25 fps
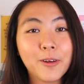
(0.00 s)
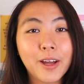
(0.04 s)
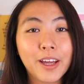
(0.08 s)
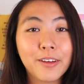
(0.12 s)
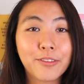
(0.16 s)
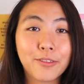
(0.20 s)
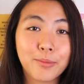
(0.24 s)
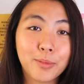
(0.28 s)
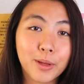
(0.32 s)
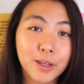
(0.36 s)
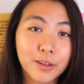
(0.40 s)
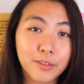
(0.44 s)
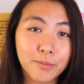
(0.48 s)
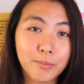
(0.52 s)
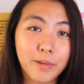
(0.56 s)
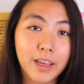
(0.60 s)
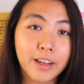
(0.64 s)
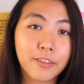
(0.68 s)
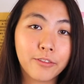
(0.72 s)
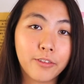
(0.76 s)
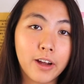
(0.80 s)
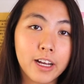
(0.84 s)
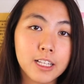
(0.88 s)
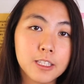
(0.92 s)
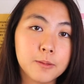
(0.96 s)
way for me to
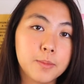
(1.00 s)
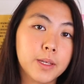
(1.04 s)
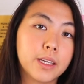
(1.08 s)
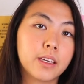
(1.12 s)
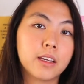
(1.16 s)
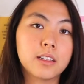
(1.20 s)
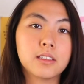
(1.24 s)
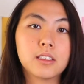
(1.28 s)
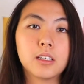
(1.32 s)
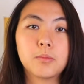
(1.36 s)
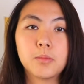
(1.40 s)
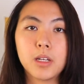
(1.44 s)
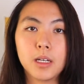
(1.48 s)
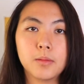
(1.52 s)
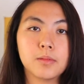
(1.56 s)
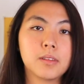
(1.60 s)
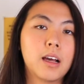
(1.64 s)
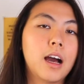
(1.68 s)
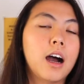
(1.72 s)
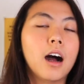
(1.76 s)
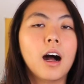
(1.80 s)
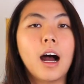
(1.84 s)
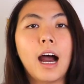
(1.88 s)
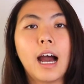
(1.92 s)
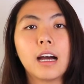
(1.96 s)
make friends because sometimes
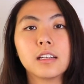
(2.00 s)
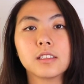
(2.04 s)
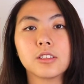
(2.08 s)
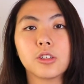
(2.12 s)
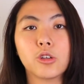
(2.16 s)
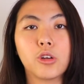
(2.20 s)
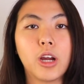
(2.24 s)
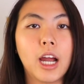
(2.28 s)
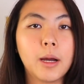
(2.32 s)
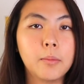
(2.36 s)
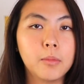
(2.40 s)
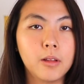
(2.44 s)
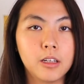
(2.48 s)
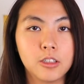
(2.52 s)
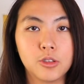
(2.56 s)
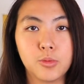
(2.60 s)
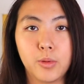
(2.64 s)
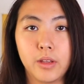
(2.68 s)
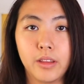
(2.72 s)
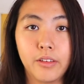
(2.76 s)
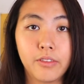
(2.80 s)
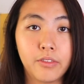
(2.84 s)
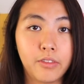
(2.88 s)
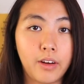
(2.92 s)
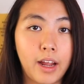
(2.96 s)
I'll ask to grab lunch
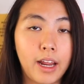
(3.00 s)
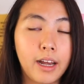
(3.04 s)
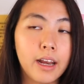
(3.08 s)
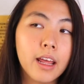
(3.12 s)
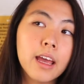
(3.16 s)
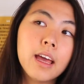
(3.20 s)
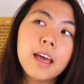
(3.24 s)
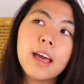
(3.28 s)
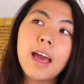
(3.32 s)
with a friend